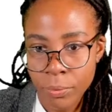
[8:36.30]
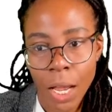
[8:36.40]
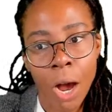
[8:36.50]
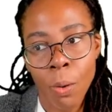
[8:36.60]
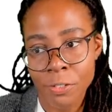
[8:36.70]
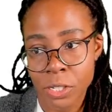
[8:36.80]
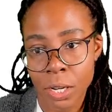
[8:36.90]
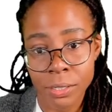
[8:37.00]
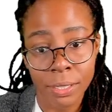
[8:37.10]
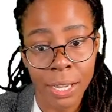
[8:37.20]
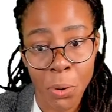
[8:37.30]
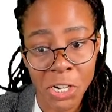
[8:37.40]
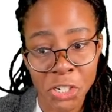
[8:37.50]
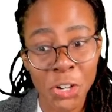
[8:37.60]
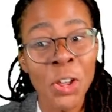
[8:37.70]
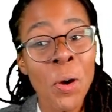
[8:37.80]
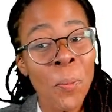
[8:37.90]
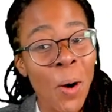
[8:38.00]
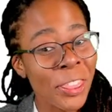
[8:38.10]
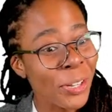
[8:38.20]
Oh, I've just answered that question.
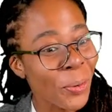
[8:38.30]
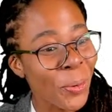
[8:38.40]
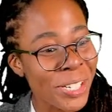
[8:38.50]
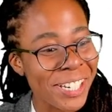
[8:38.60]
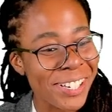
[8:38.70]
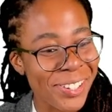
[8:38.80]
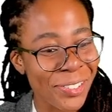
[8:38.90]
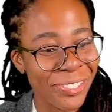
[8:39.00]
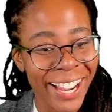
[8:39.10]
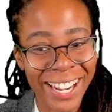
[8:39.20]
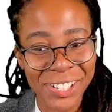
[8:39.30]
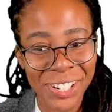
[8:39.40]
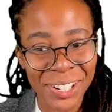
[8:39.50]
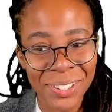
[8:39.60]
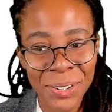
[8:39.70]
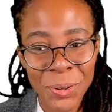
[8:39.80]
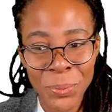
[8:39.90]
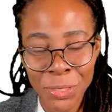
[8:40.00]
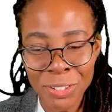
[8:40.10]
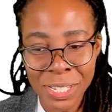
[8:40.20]
What are the orders of reaction
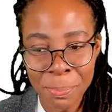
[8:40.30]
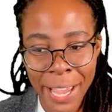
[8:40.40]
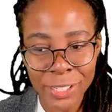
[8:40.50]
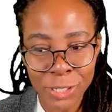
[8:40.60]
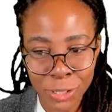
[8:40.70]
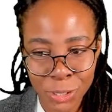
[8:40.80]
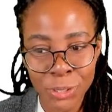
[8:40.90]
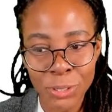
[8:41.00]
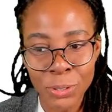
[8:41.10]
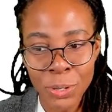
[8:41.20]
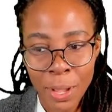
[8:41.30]
with respect to